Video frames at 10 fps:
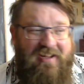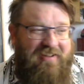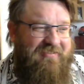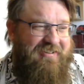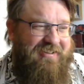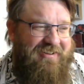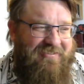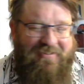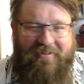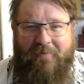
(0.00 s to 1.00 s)
Fits like
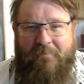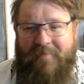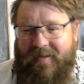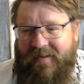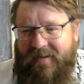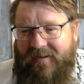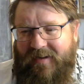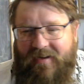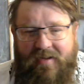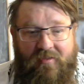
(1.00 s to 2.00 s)
one too.
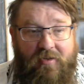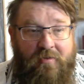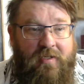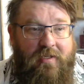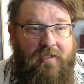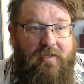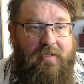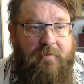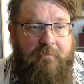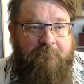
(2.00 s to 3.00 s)
All right, so
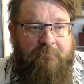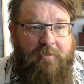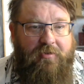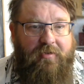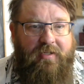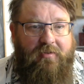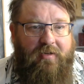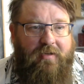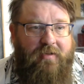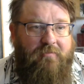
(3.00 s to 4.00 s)
let's go ahead and get
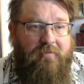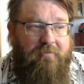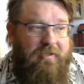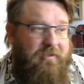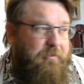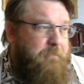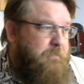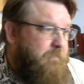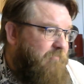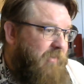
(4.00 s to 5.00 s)
started. What we're going to do
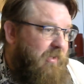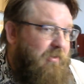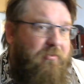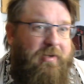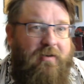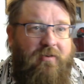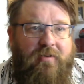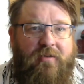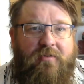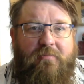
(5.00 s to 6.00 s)
is we are
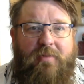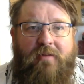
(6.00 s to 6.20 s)
going to be